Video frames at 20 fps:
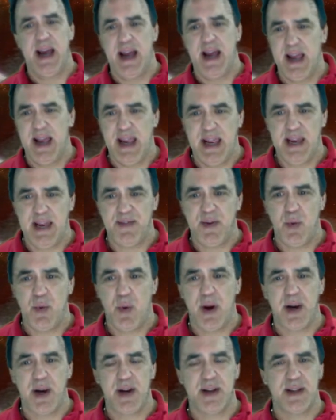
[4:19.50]
if you
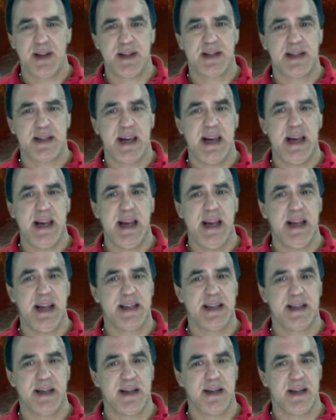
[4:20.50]
want to say
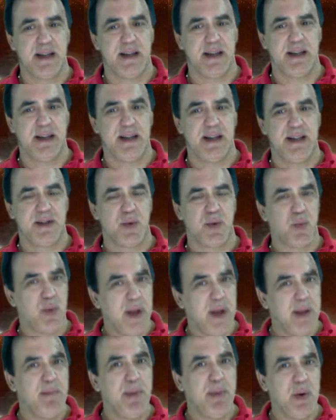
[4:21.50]
it's a
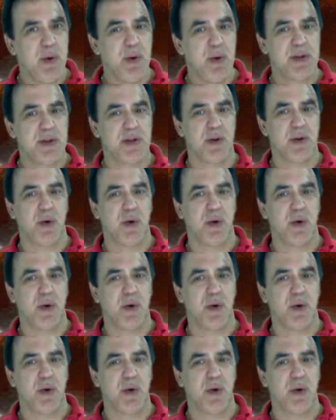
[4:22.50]
reboot,